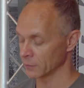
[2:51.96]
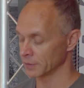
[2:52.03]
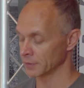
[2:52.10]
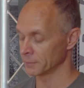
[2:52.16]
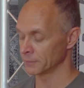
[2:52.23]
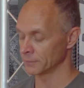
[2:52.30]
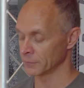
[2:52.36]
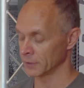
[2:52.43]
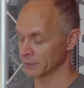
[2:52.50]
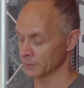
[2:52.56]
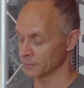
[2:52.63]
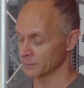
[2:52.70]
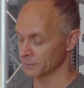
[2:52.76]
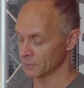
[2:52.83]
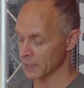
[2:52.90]
when the, when
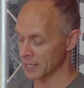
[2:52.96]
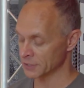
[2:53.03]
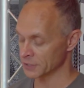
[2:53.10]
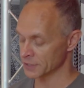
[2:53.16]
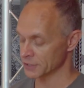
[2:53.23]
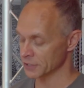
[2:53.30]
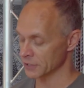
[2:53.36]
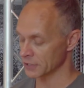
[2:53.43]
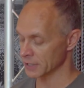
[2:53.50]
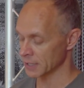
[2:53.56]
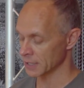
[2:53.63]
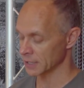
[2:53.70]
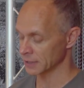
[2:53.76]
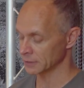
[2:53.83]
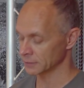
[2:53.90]
the ratchet is turned
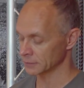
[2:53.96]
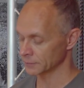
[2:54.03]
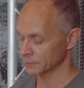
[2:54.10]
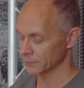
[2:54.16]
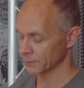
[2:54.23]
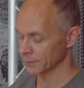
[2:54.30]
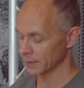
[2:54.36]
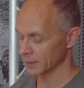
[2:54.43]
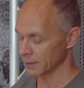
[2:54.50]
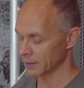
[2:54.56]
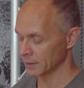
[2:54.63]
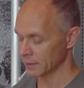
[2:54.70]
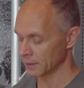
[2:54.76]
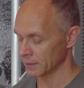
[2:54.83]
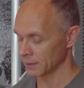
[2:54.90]
on,
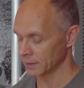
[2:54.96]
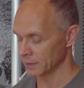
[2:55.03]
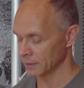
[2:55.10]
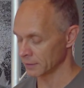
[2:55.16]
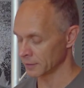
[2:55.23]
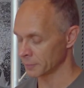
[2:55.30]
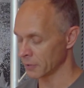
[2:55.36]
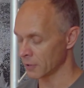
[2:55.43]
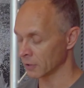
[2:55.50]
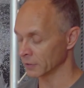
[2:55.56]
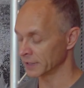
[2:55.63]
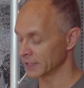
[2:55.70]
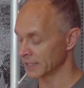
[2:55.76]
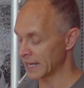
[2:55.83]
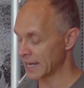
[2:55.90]
the
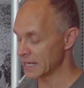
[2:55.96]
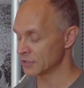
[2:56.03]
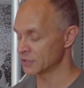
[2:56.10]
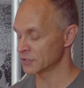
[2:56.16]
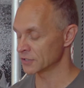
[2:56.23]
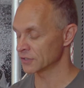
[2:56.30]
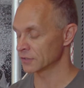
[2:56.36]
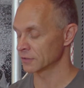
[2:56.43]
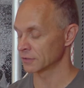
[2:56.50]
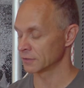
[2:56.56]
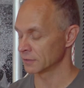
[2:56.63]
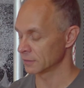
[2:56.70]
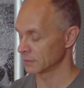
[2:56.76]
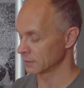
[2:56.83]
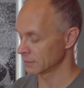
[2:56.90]
pawl engages
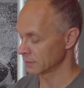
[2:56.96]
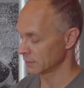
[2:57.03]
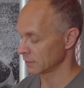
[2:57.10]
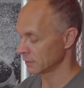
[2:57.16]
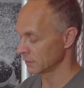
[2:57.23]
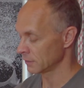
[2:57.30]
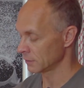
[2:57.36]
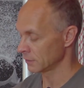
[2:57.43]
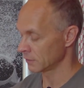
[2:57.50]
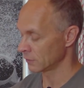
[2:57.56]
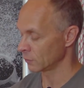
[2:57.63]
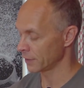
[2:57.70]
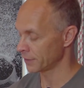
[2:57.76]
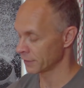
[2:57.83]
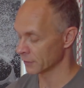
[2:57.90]

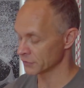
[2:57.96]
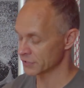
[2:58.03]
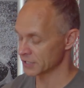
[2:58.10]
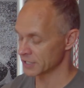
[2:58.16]
with those